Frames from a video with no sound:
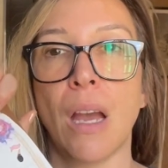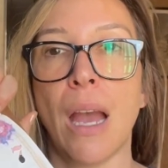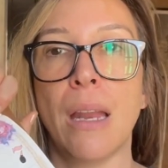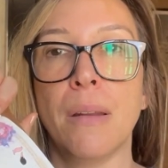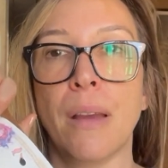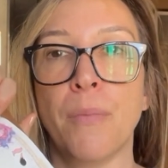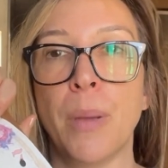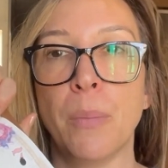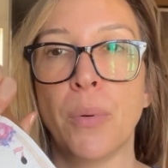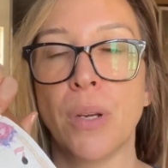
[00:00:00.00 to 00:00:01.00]
I've
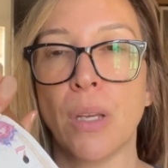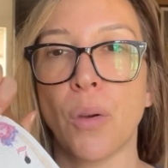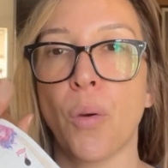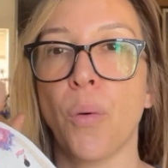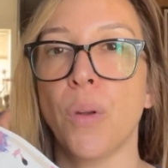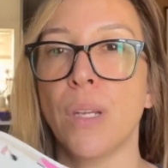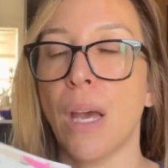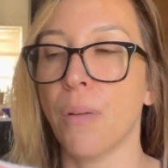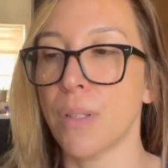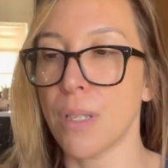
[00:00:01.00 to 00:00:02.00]
been putting a quote
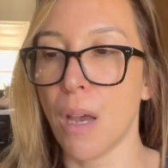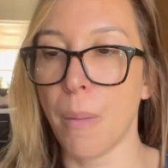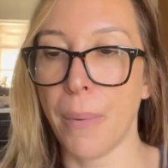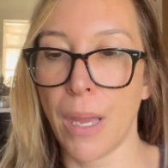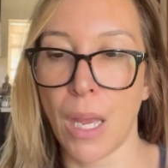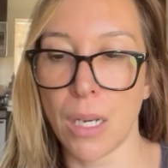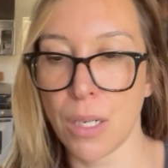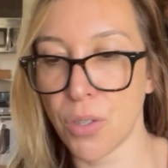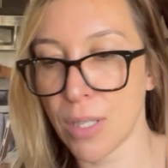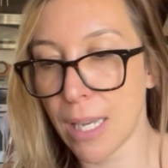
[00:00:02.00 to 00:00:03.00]
now on top, and I
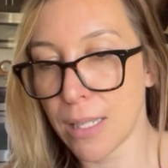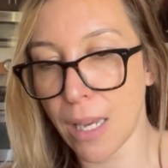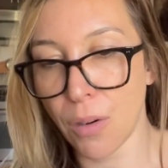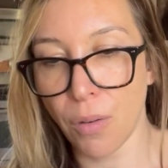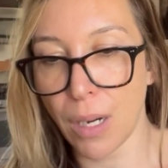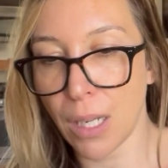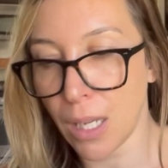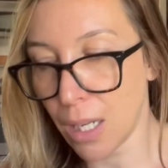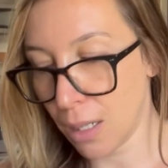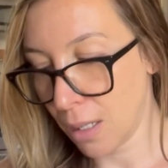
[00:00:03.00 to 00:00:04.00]
just like decorating it.